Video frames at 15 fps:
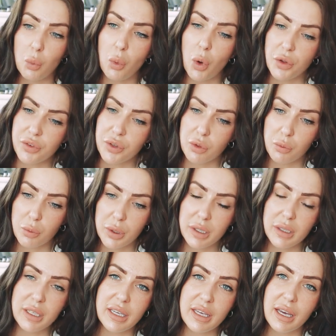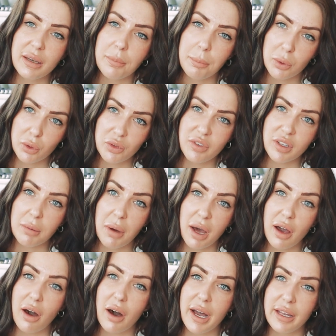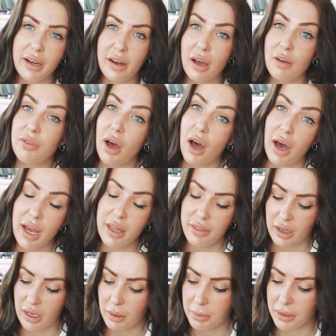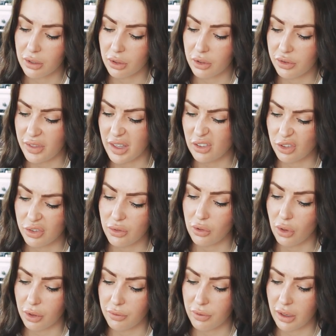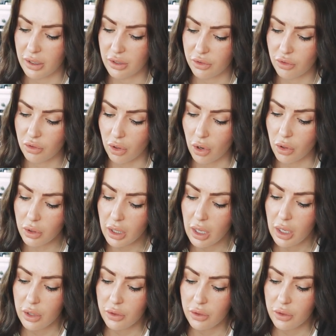wasn't really boosting my iron enough either because they're just not very strong.